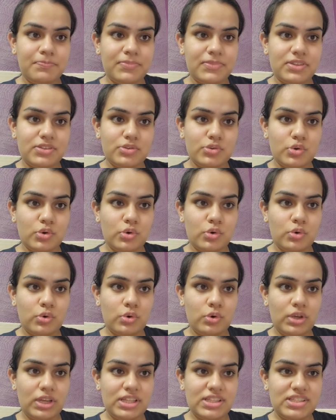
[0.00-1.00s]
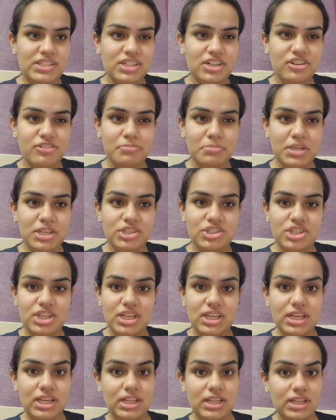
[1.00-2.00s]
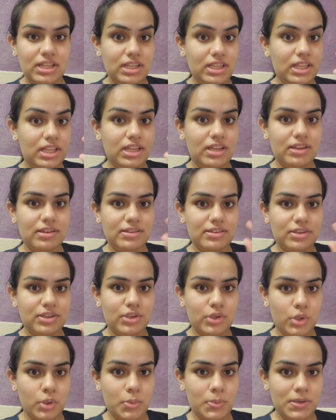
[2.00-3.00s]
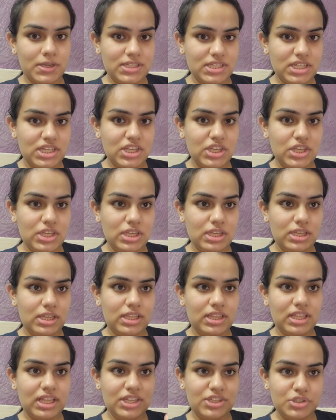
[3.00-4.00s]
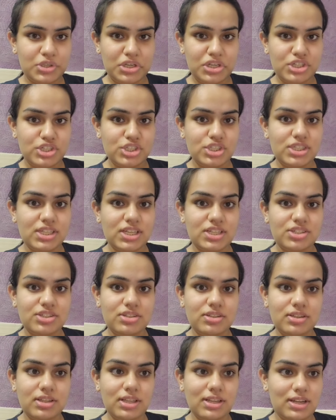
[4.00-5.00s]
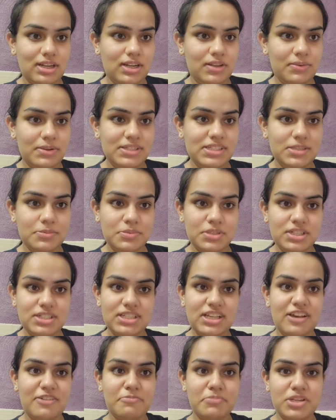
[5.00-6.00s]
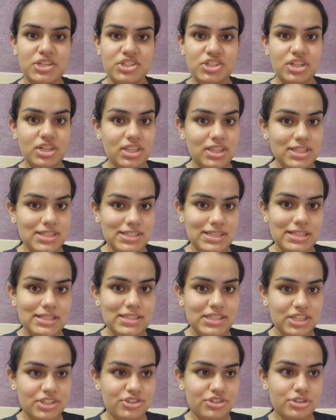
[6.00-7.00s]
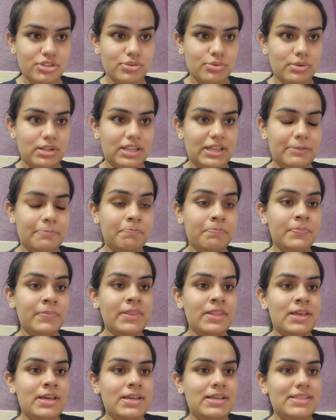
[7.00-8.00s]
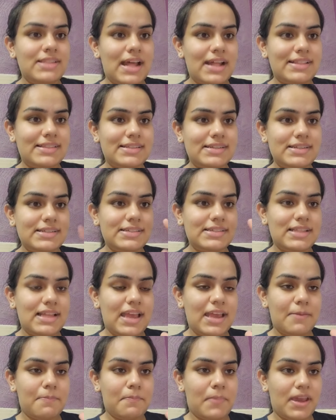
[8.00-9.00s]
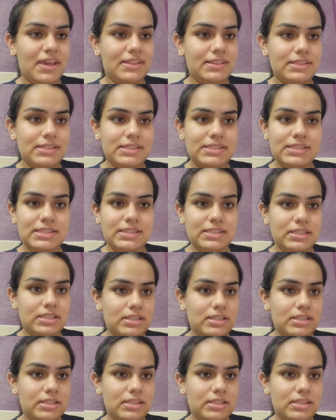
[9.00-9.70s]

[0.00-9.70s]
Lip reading: So instead of mentioning in the university in the education section the relevant subjects, I have mentioned in the skill sections only. That's it, like Python.